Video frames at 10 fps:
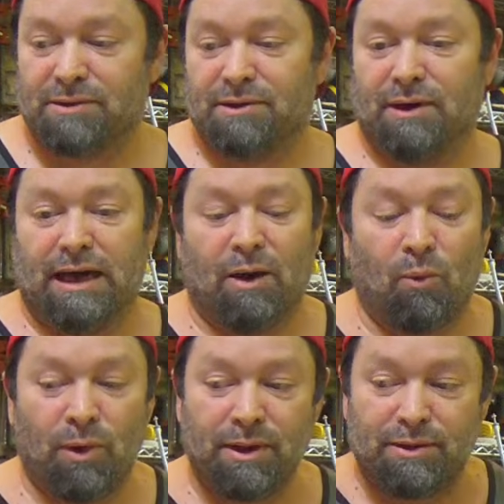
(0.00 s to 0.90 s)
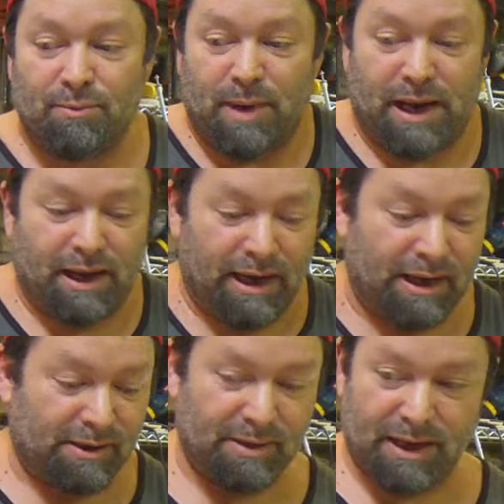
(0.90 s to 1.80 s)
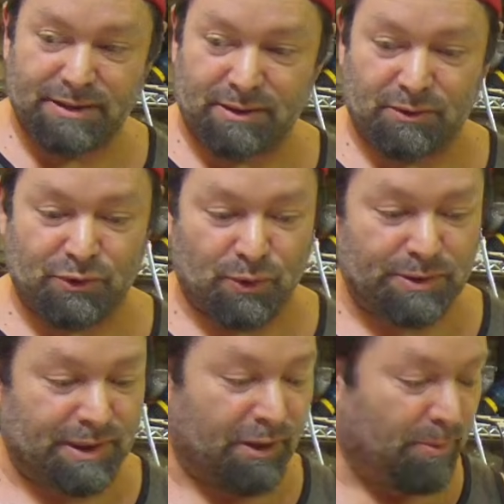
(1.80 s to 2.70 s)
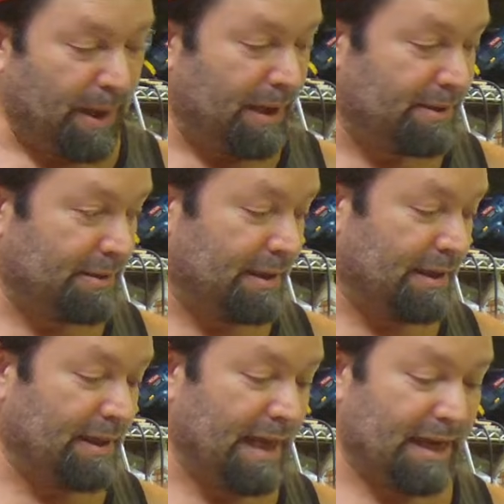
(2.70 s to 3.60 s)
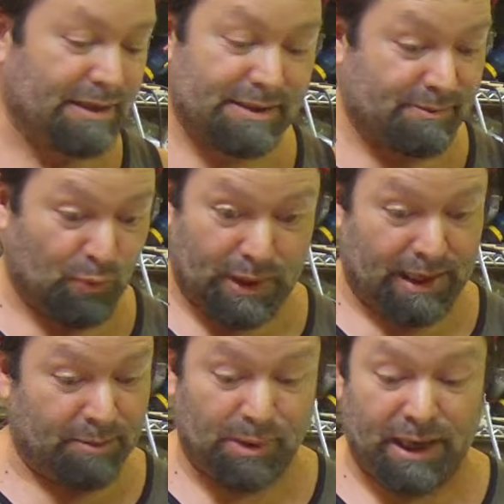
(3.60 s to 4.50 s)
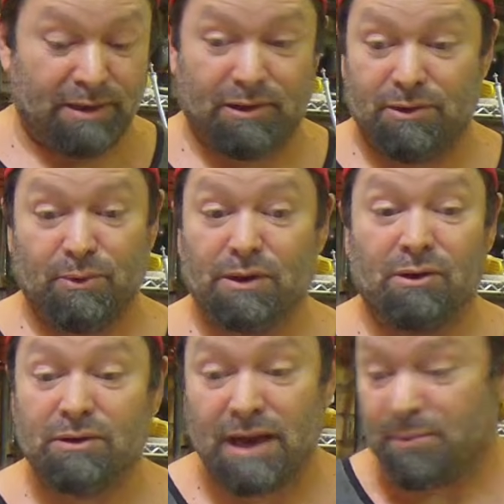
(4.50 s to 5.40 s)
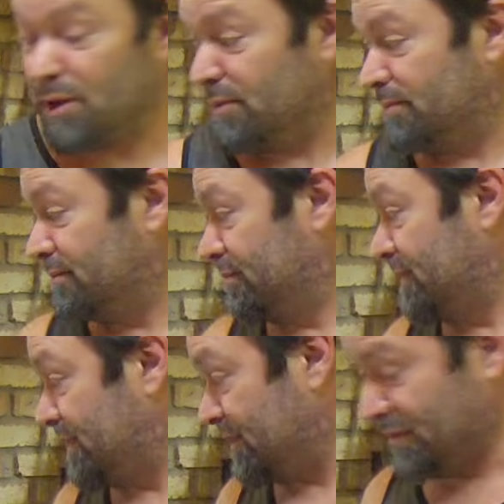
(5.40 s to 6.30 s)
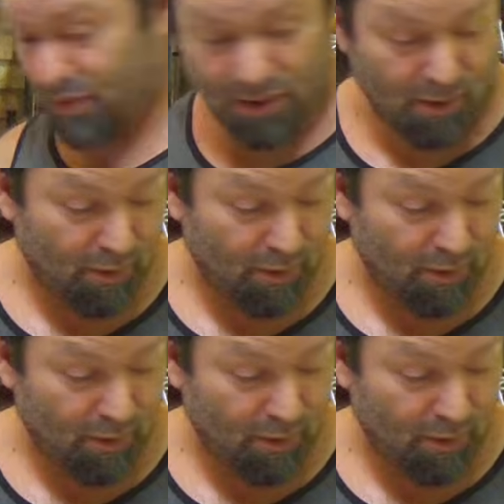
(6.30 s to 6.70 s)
So I want to make a nice little short-scale bass, and that's what I had planned on doing a long time ago. So